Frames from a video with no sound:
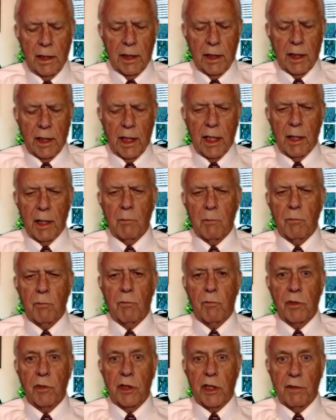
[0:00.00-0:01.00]
And I am
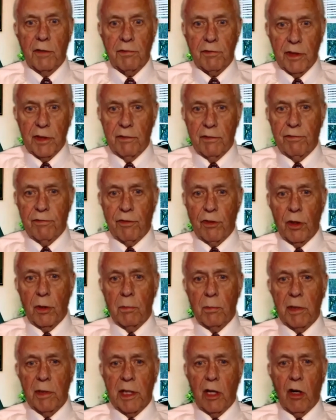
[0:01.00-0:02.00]
definitely
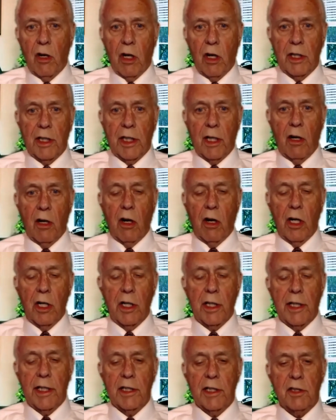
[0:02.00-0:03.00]
firmly hard,
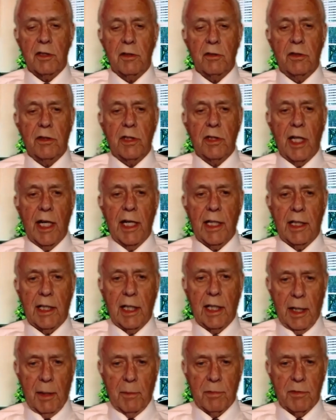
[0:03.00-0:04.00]
hard against tie
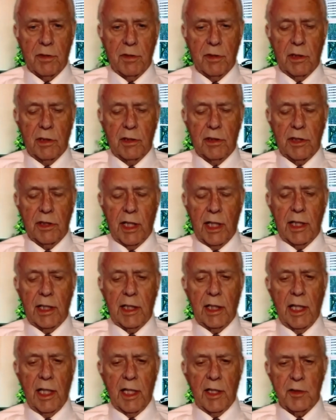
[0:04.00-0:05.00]
clasps. Tie
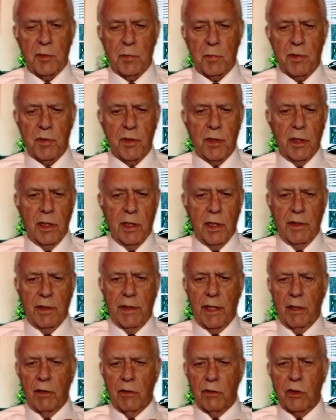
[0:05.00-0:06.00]
clasps.
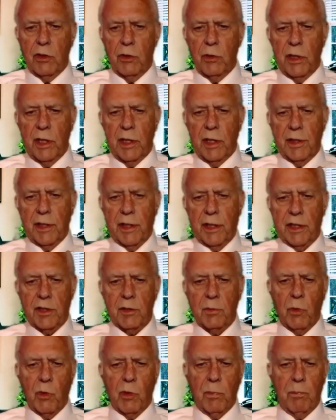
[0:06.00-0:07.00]
They don't do anything. It's
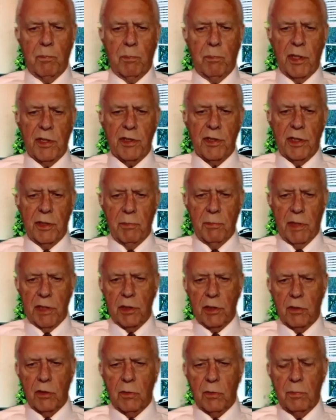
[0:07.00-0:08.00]
more busy. It
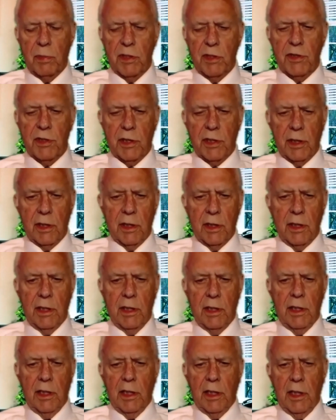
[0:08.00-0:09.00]
makes you look busy.
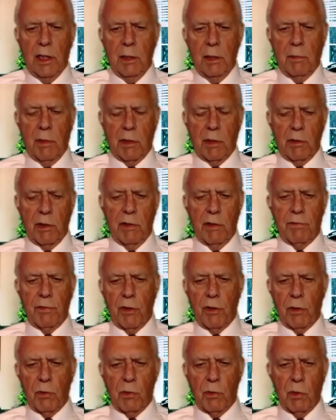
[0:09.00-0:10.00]
My
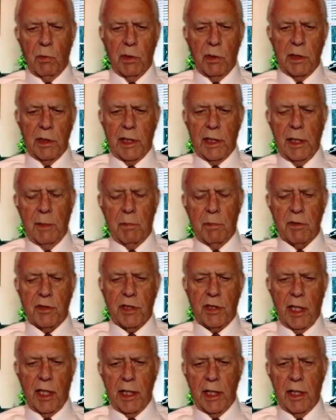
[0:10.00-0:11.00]
grandfather wore one to keep his
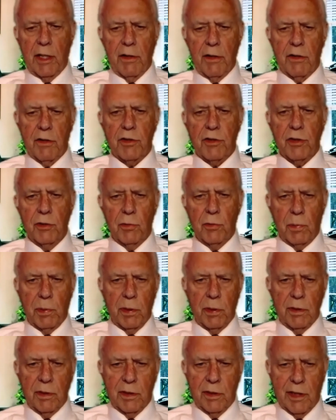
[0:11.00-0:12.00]
tie out of the soup.
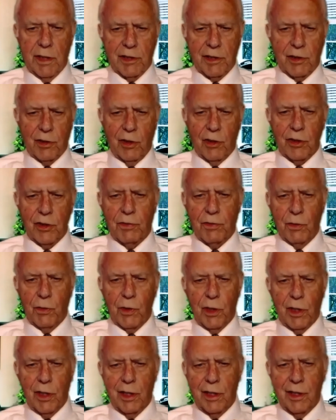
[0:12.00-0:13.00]
That's all it's
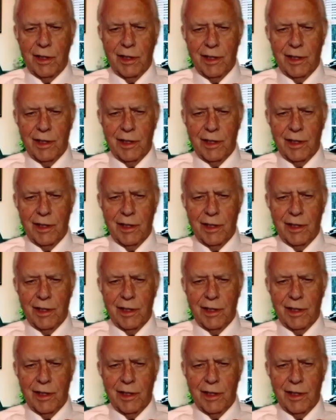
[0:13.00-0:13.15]
for.